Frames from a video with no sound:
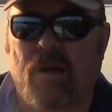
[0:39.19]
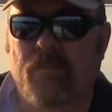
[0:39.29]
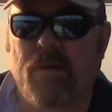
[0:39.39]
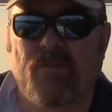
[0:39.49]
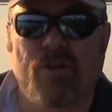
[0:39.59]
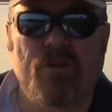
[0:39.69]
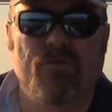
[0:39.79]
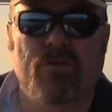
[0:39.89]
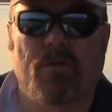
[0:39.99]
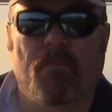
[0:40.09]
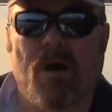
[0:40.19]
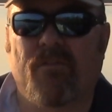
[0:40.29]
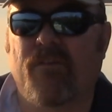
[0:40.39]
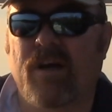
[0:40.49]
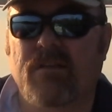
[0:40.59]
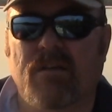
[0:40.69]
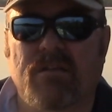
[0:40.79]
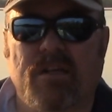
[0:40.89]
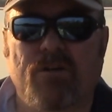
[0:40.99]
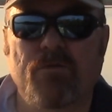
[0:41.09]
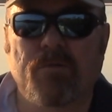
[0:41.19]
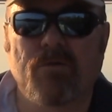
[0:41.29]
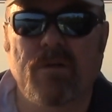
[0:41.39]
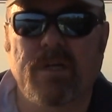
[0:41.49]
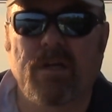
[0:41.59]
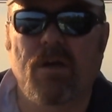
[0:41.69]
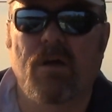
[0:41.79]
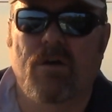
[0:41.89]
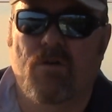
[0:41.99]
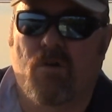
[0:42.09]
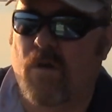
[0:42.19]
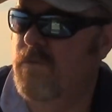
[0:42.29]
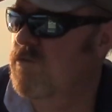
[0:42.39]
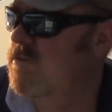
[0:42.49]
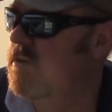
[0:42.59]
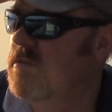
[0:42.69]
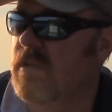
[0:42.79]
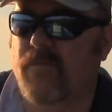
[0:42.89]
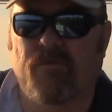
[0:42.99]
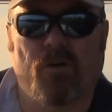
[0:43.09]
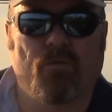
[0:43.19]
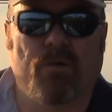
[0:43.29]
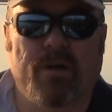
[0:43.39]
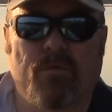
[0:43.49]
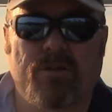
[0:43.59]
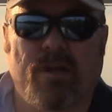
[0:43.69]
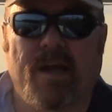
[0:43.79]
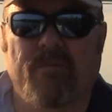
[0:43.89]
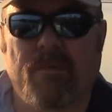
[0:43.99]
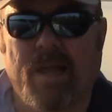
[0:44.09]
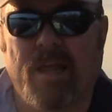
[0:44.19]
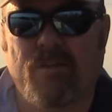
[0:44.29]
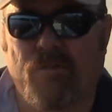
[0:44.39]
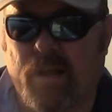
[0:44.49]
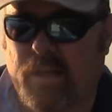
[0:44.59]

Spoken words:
I'm either using a modified Sante Cooper rig or I'm using a slip float rig, which I have in my hands right